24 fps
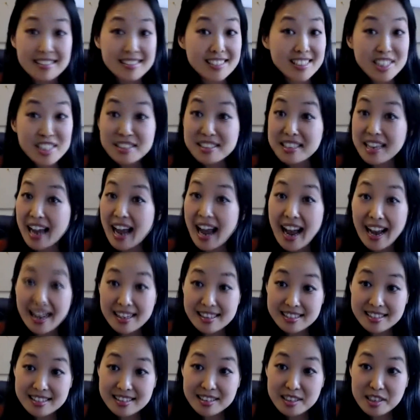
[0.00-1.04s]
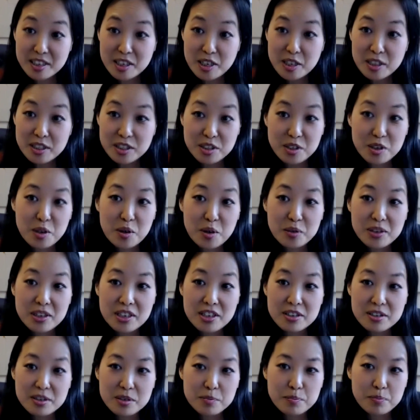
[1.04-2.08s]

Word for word: Just ask. You know, there